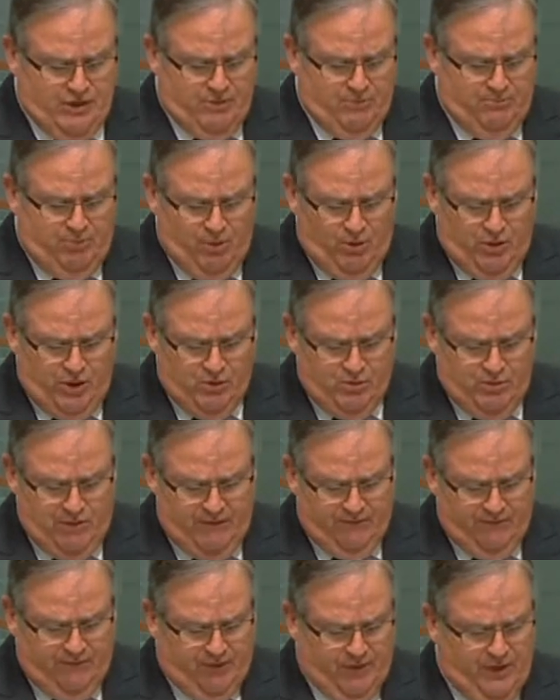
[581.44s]
Porter's
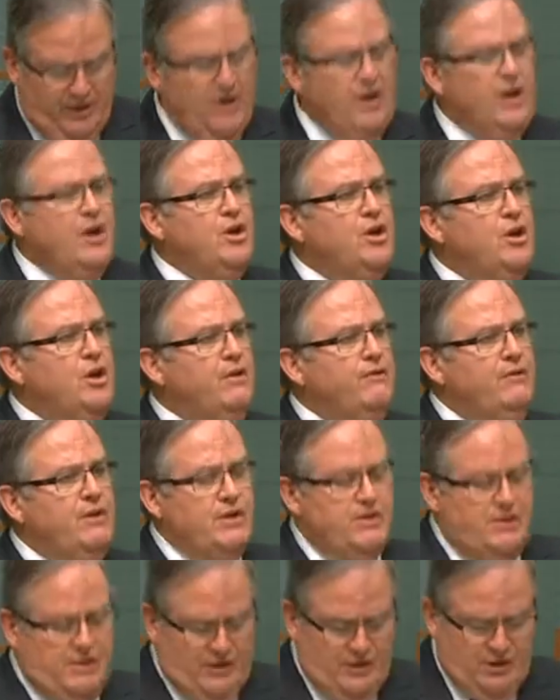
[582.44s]
word for it.
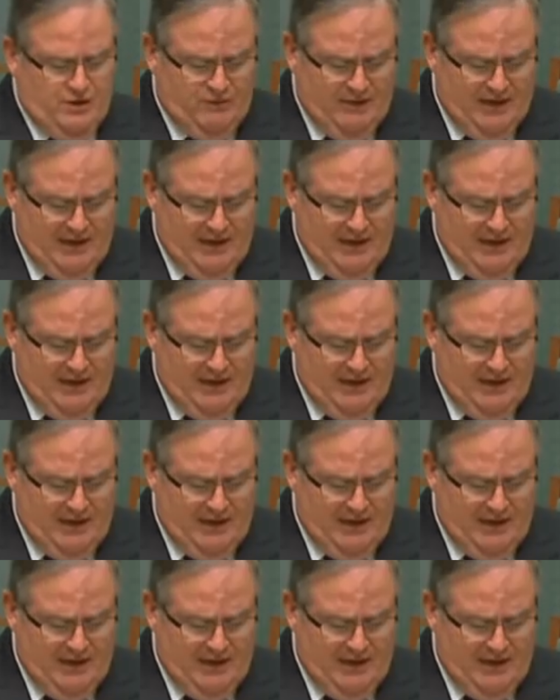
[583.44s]
Universities